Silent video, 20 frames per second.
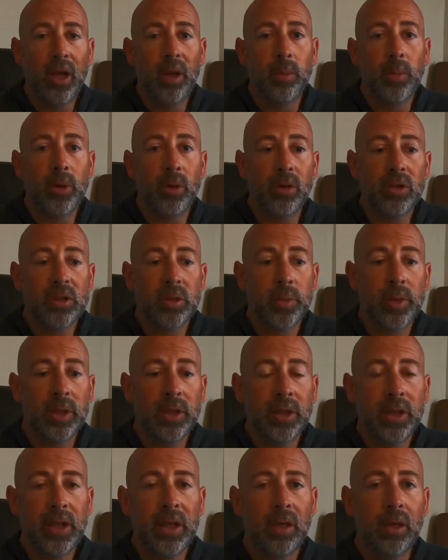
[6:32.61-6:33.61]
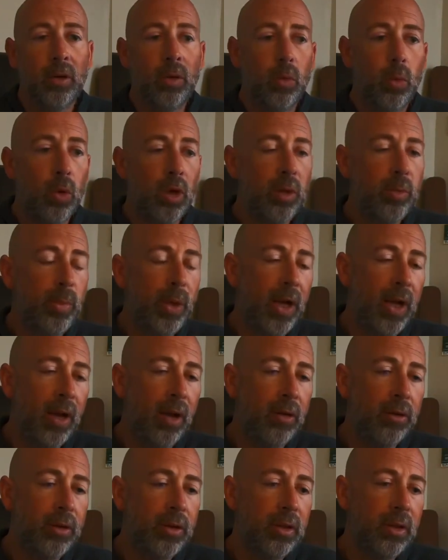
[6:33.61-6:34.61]
But ultimately, 1
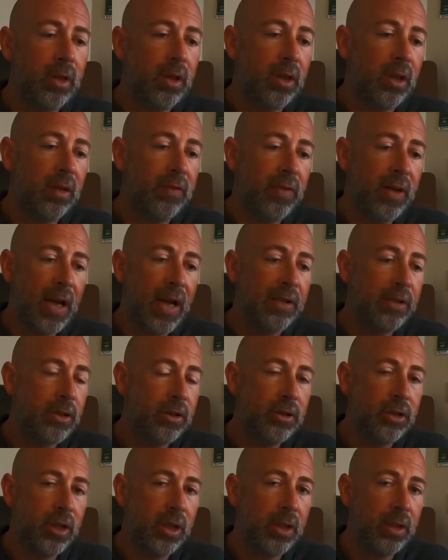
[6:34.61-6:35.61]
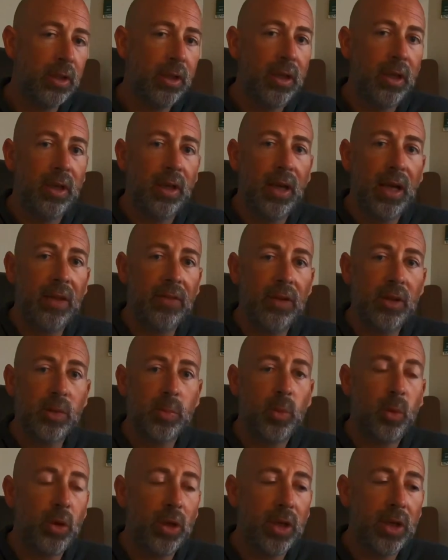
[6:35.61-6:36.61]
pound of nitrogen at this
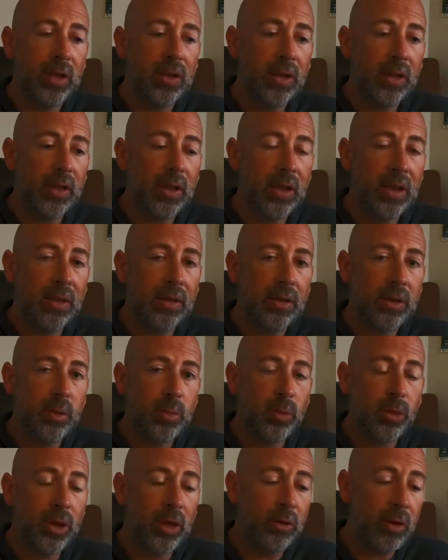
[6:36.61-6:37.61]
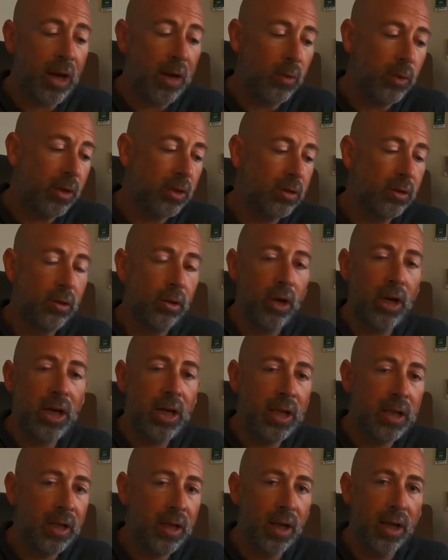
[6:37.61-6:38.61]
point in the spring, right when it's
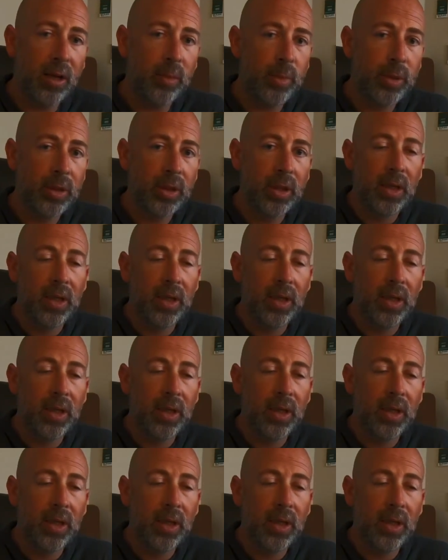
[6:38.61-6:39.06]
greening up,